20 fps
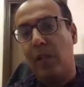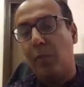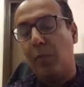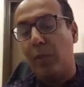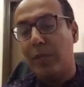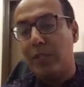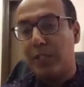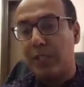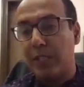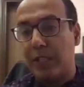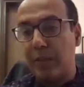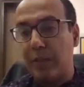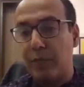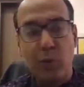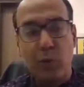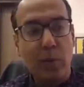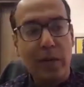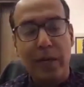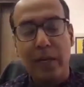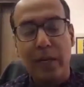which gives
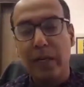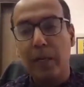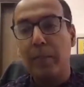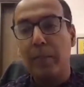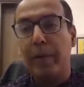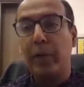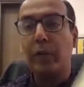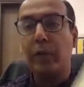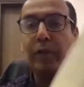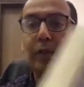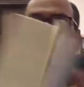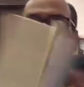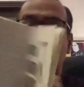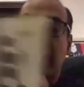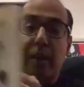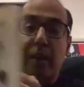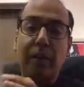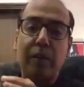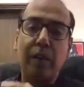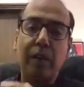you a little bit of a
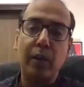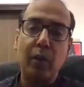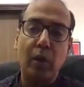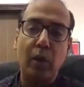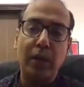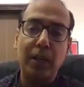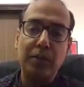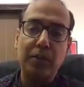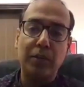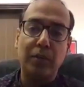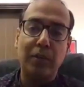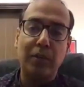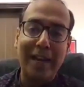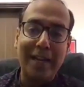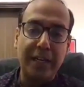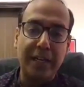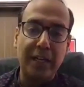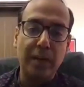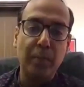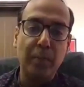general knowledge
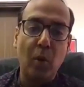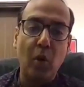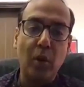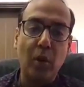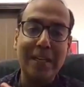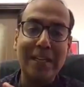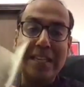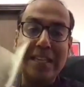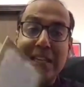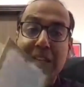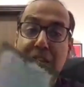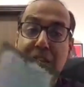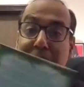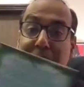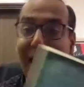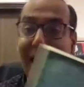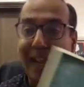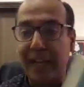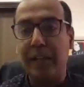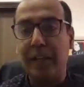write up on each
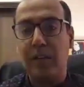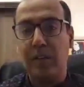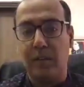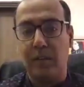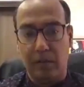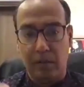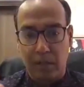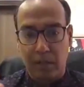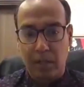character,